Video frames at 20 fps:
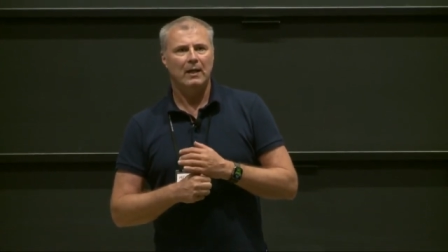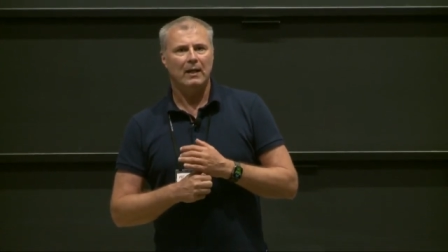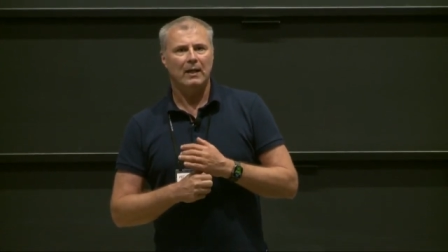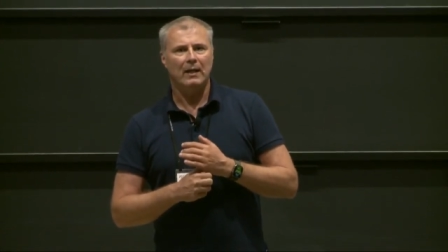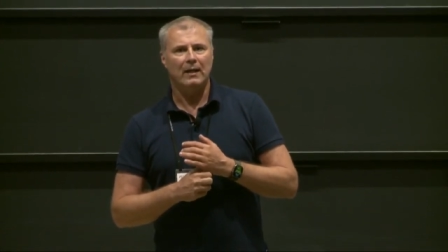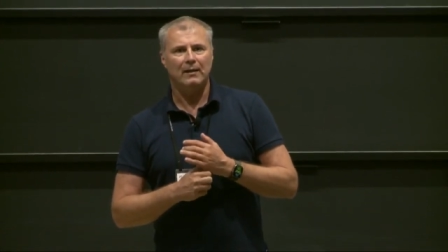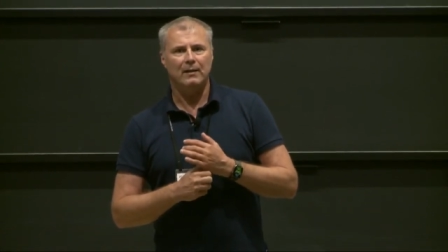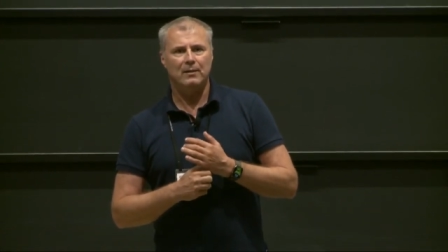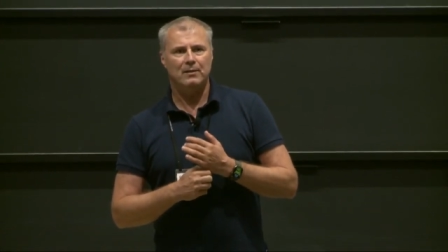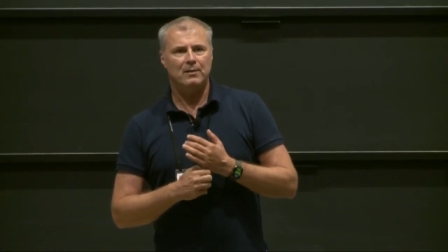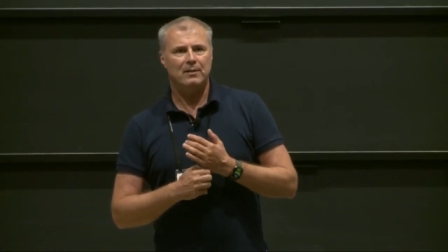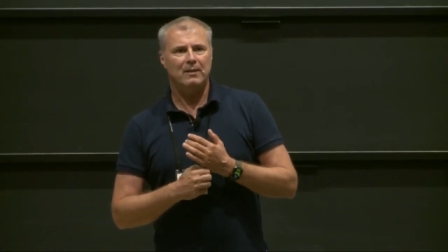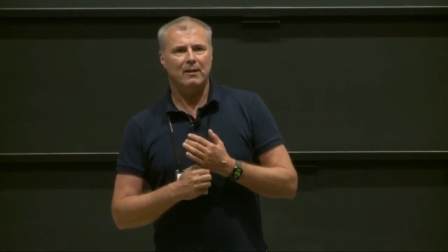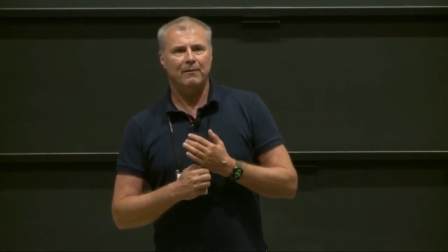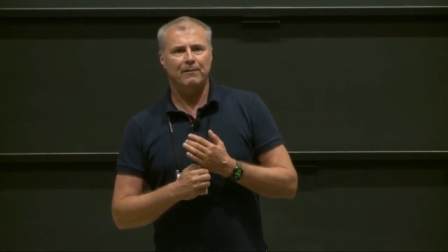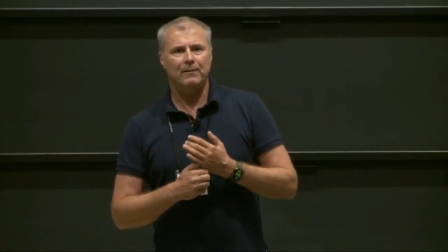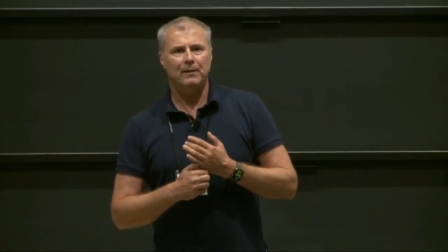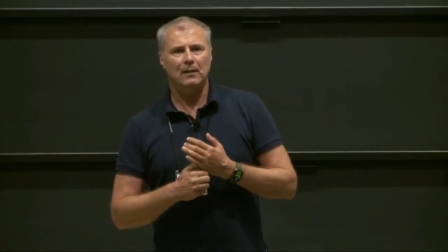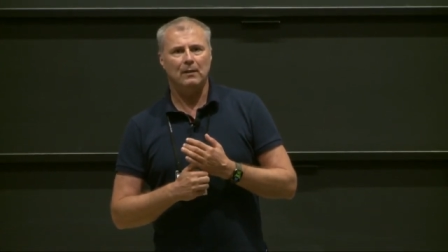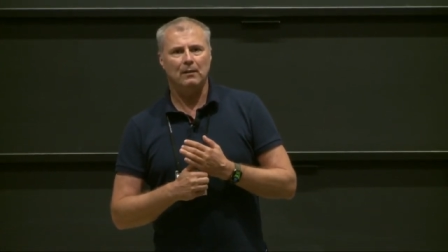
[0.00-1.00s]
And there's
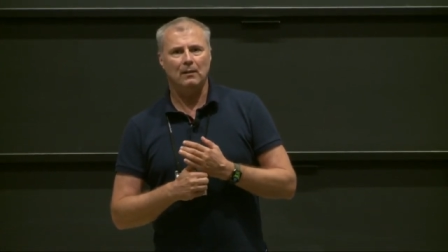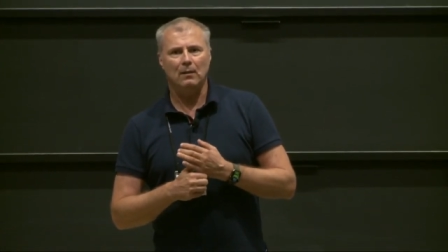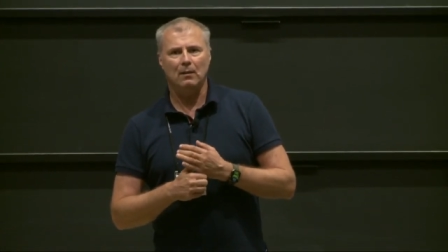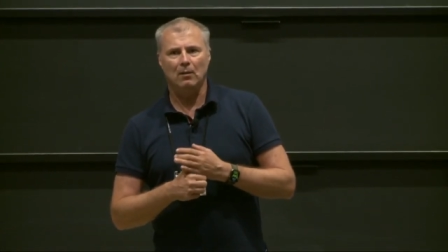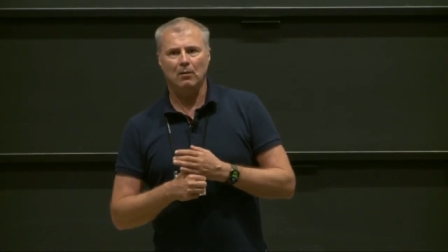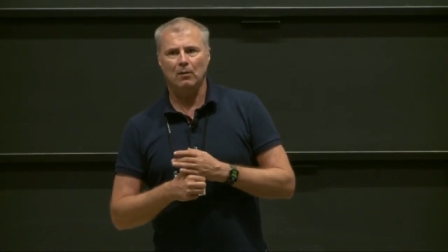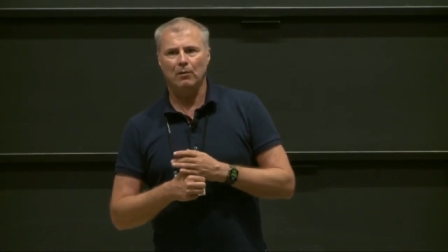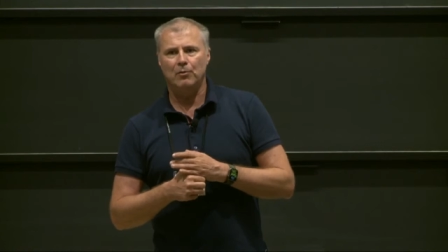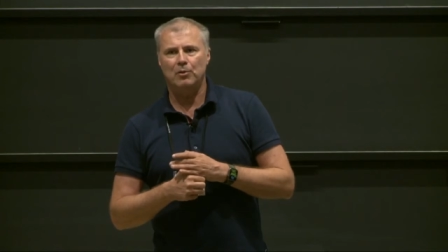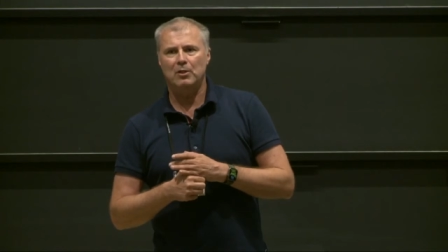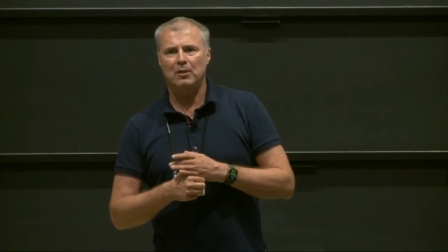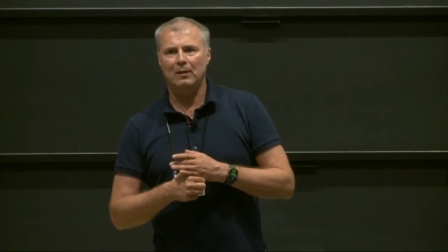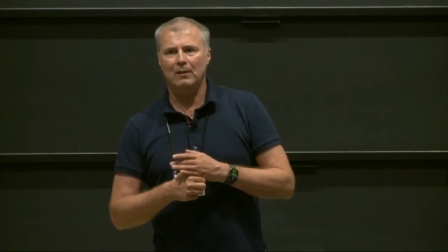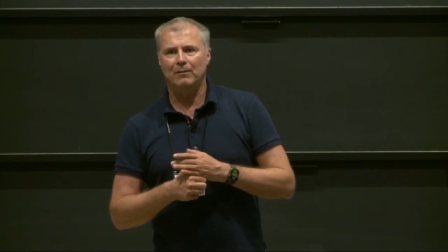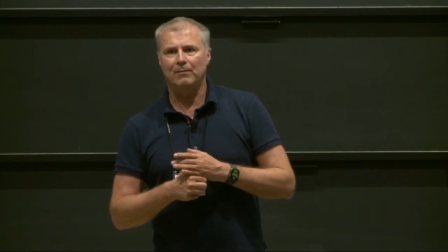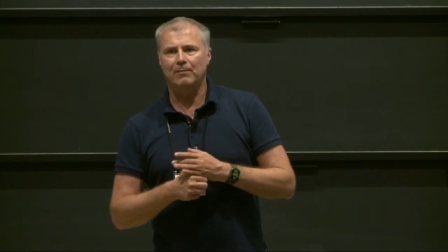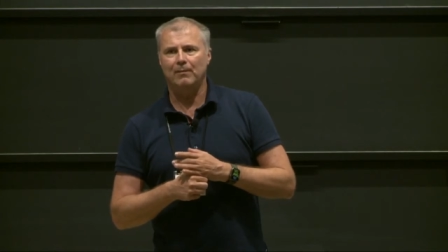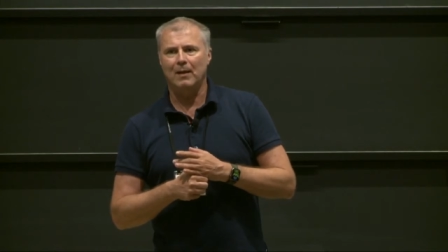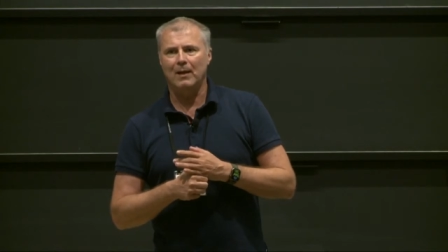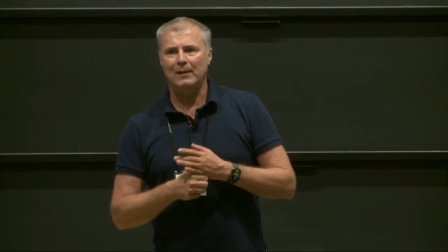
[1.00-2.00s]
definitely a lot of
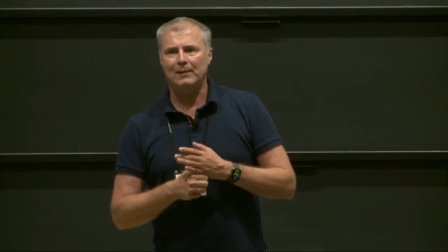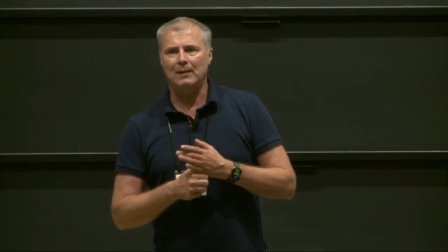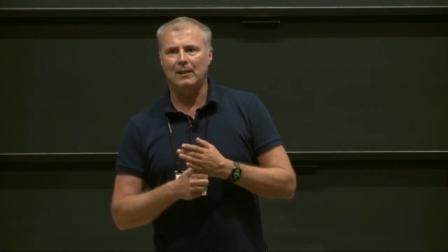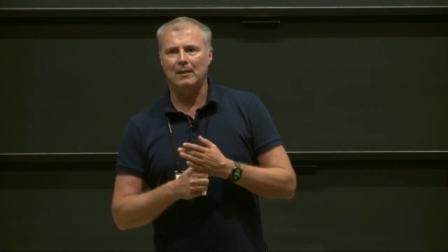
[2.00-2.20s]
shelfware